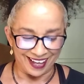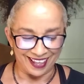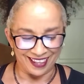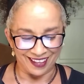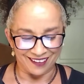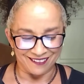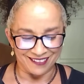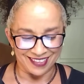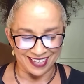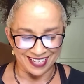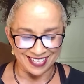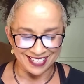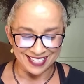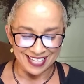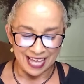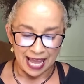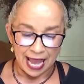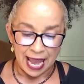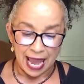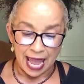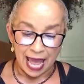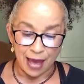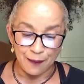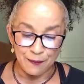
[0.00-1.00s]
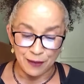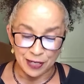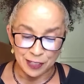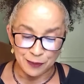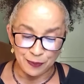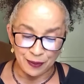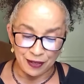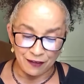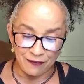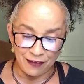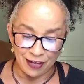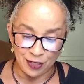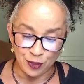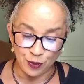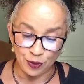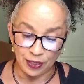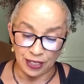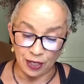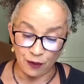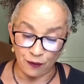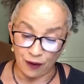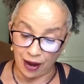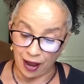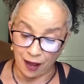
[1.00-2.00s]
I love this. And must be
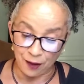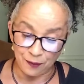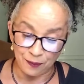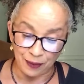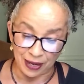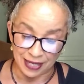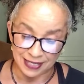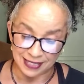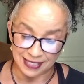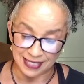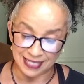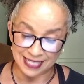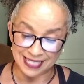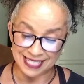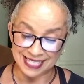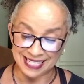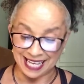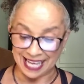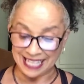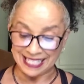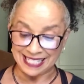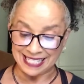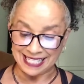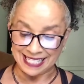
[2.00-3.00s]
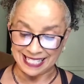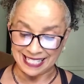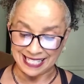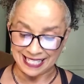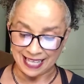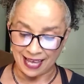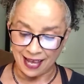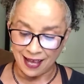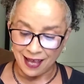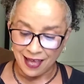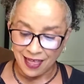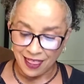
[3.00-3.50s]
eventually crowned by success.